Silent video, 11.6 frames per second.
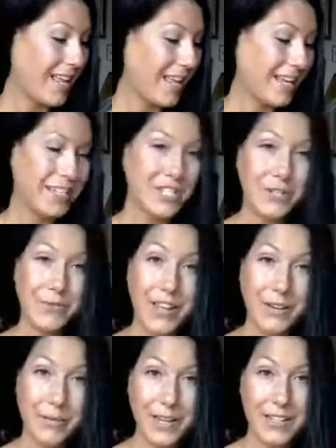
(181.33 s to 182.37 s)
and she'd
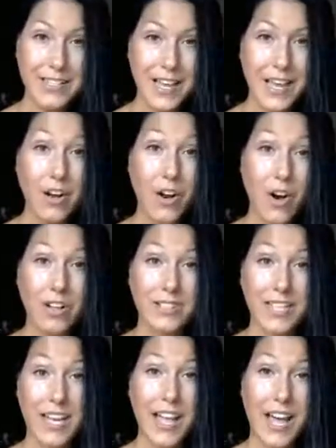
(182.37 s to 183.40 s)
rather be outside all
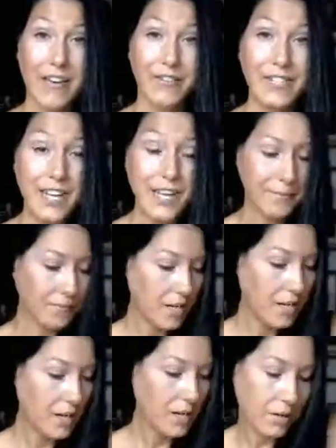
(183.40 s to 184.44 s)
day, every day.
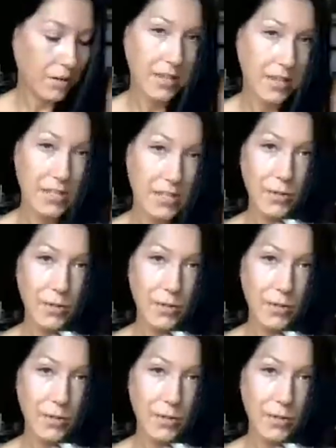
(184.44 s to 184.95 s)
So I think she